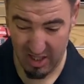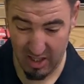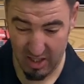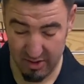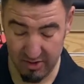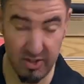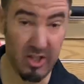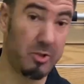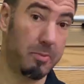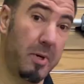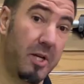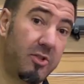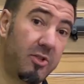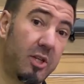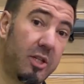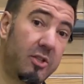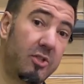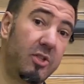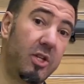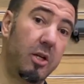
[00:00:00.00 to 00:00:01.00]

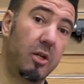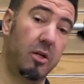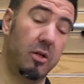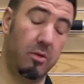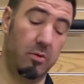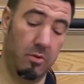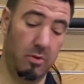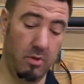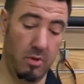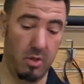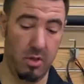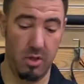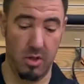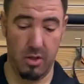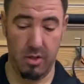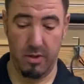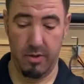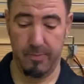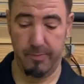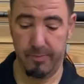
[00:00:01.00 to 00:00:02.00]
6x6 seater.
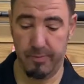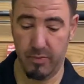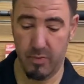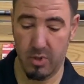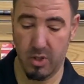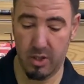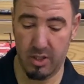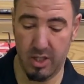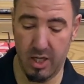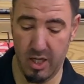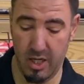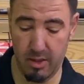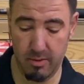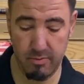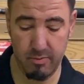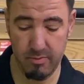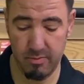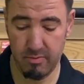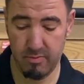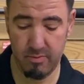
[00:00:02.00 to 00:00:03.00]

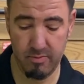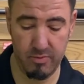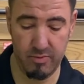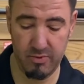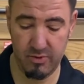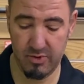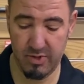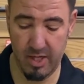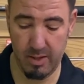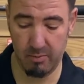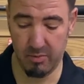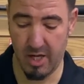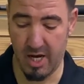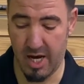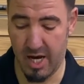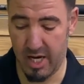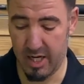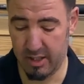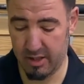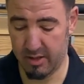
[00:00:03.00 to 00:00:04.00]
Again, same
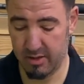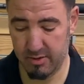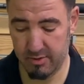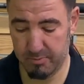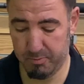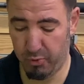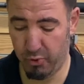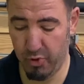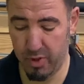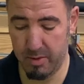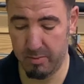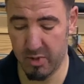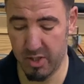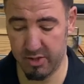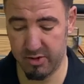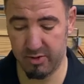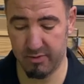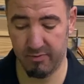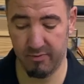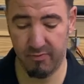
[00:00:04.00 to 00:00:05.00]
lock. It's pretty
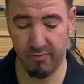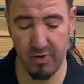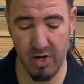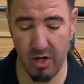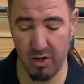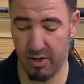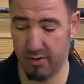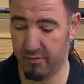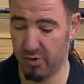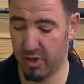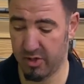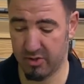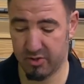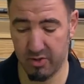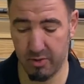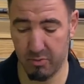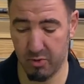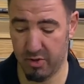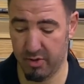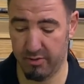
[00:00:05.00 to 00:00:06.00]
much very, very
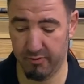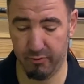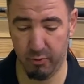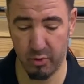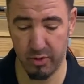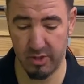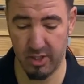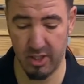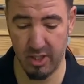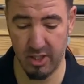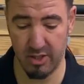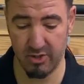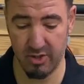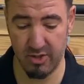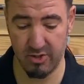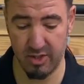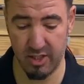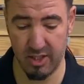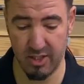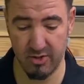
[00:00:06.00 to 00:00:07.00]
similar to the 14-inch,
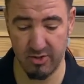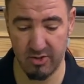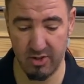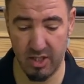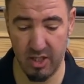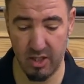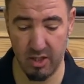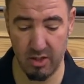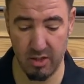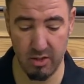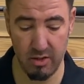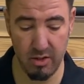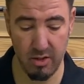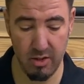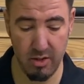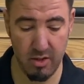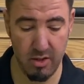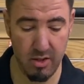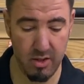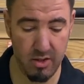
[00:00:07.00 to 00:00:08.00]
as you can see here.
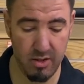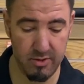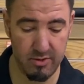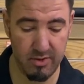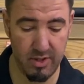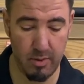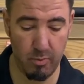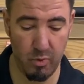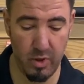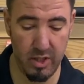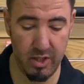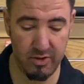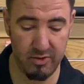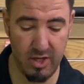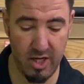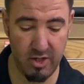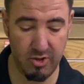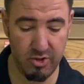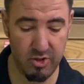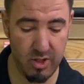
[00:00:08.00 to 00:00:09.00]
Same way to
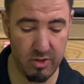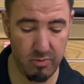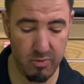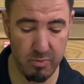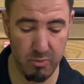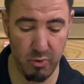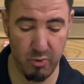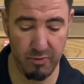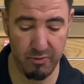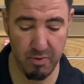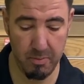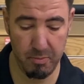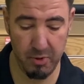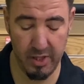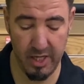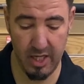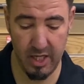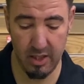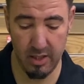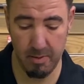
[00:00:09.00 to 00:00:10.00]
tension, remove the
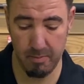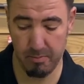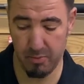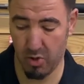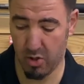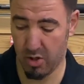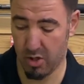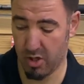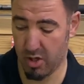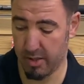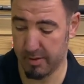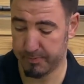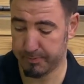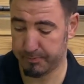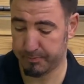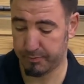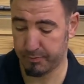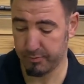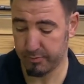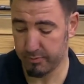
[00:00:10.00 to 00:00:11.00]
blade and bar.
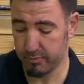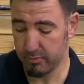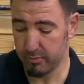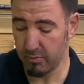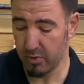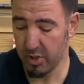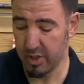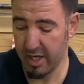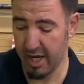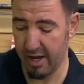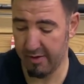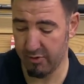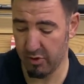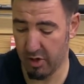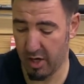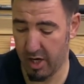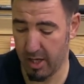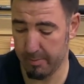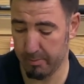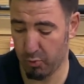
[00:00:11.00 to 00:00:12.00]
You have your
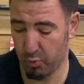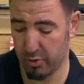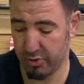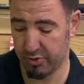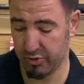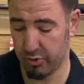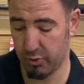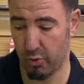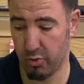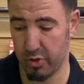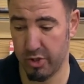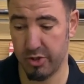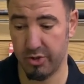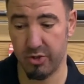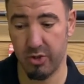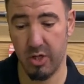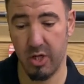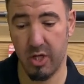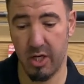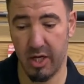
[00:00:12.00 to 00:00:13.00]
onboard
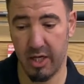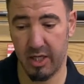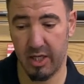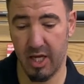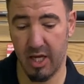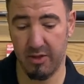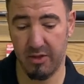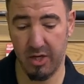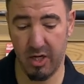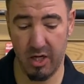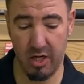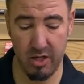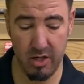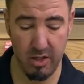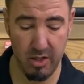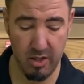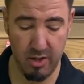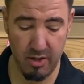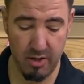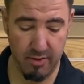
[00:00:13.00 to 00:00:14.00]
storage again there
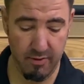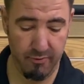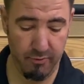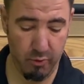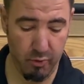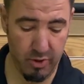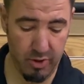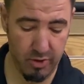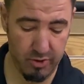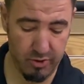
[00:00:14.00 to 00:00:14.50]
for your